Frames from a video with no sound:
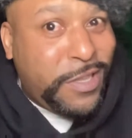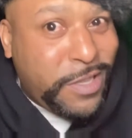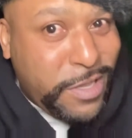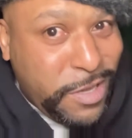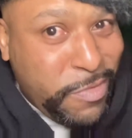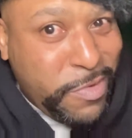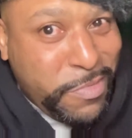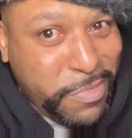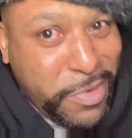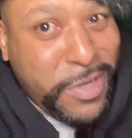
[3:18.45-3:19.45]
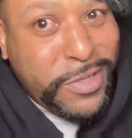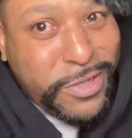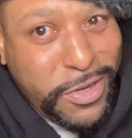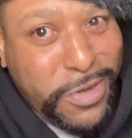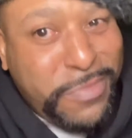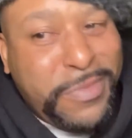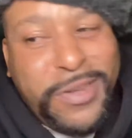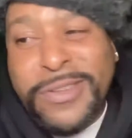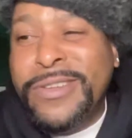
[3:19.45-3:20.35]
get what bro talking about.